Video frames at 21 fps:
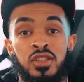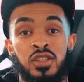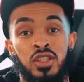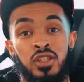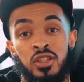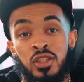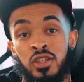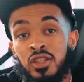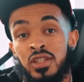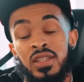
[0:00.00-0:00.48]

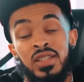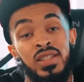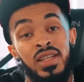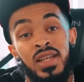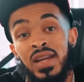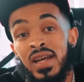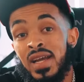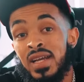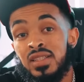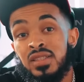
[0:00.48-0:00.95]
the learning
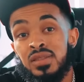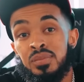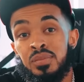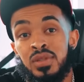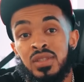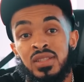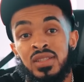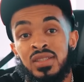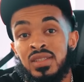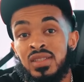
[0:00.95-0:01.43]
that I had to
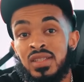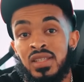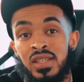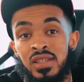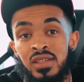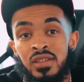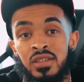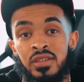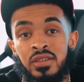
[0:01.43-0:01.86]
put in to get